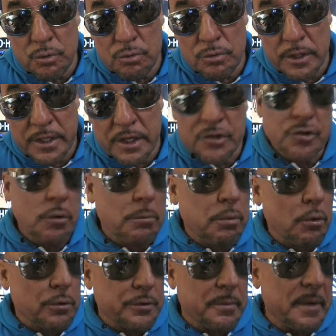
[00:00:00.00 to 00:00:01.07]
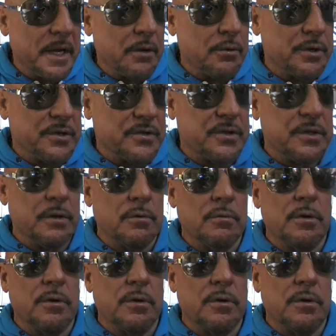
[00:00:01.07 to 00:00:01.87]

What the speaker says: like I show Paul DeMeo this, you know,